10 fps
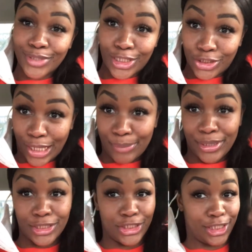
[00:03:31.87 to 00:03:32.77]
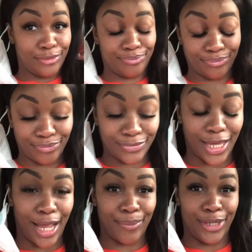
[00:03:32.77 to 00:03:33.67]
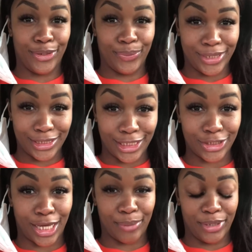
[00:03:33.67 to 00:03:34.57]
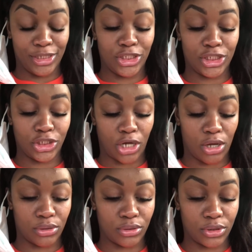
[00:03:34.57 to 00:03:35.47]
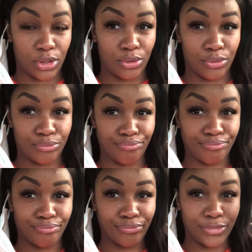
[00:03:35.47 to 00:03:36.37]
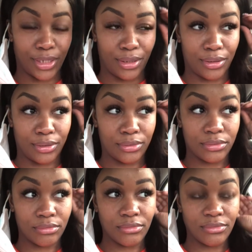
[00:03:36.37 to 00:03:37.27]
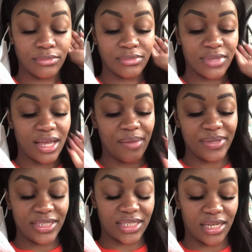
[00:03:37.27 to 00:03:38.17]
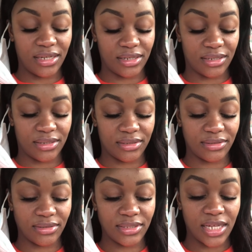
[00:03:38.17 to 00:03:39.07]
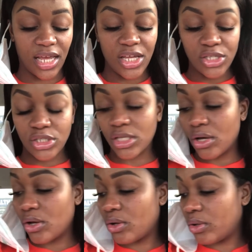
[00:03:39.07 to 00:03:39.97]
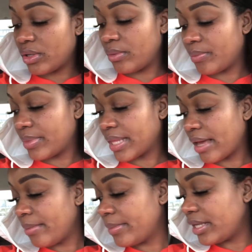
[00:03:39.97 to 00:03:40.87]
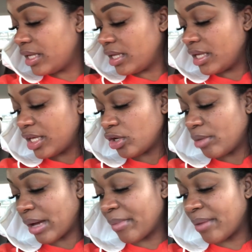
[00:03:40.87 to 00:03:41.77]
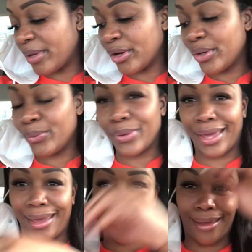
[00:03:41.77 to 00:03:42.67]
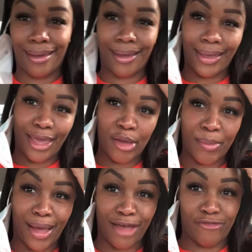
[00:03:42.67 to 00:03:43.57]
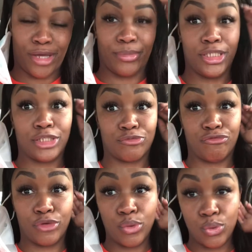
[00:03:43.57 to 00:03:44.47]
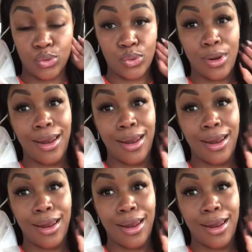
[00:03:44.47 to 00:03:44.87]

So I could be legit. I got me a new wig stand so I could be legit, y'all. So, yeah. I'm excited. So let me get on by my merry way, get my family some food.